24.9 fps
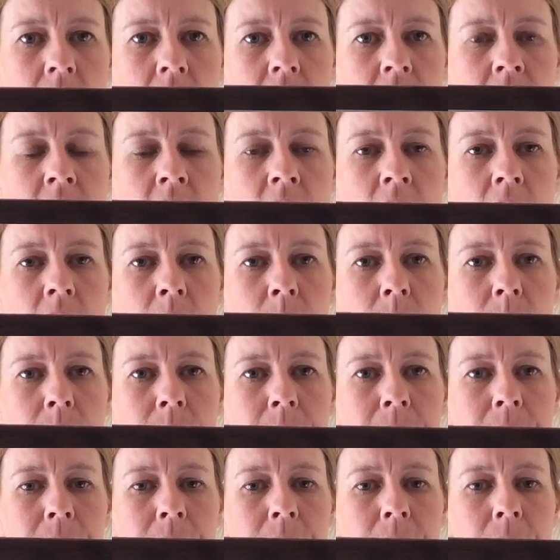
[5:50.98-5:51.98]
So
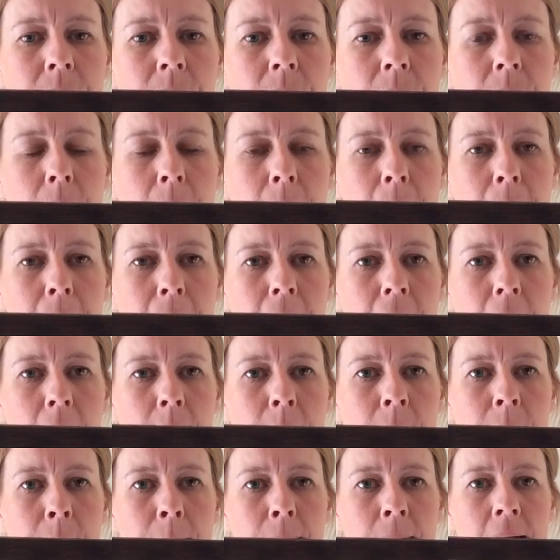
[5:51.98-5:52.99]

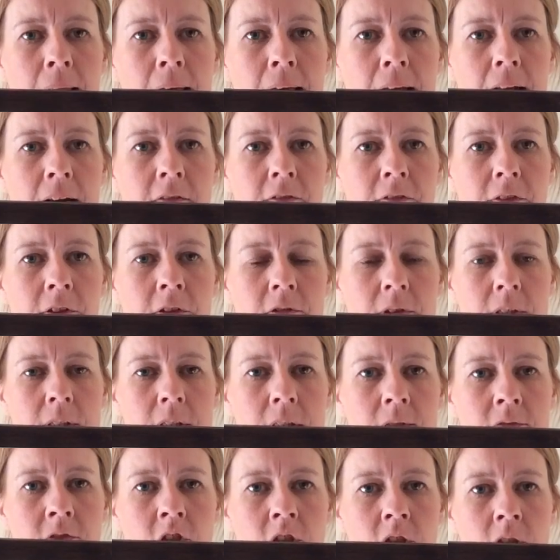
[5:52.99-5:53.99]
my plan for the rest
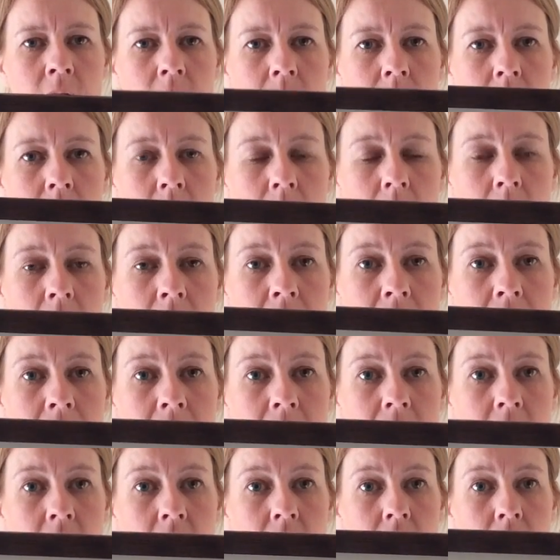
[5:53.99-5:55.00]
of June, I
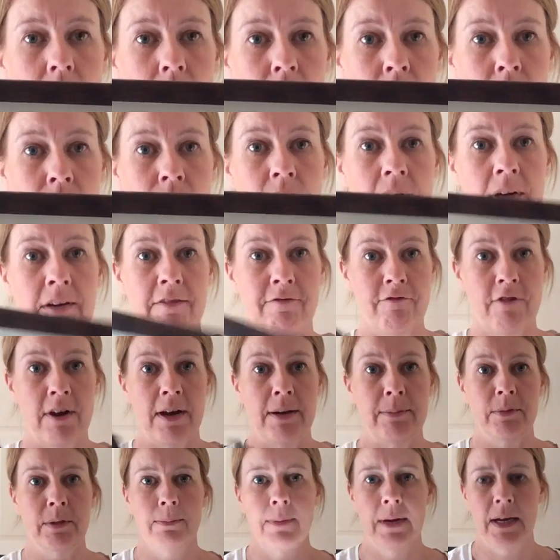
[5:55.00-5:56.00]
had 3
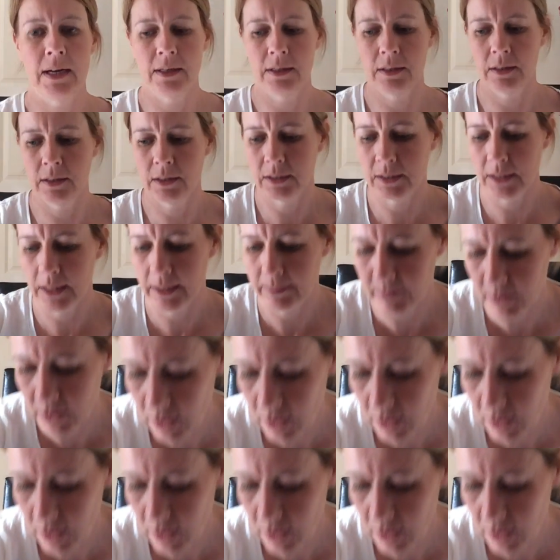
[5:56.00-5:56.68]
frames made at the same